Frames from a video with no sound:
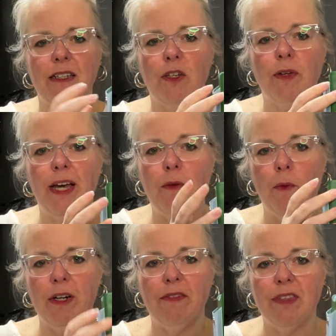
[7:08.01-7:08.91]
you get
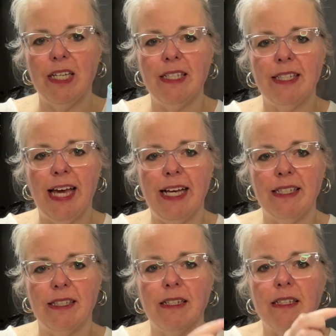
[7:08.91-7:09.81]
one of these
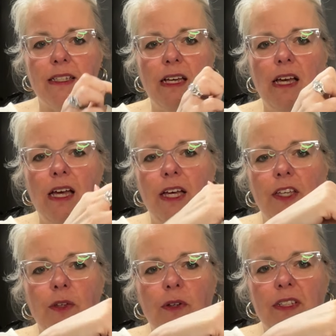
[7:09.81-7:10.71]
cases.
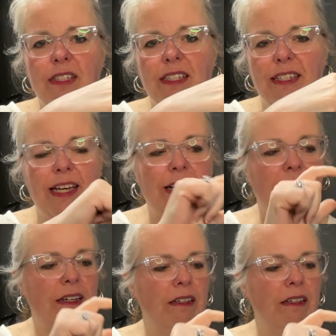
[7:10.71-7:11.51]
You could stick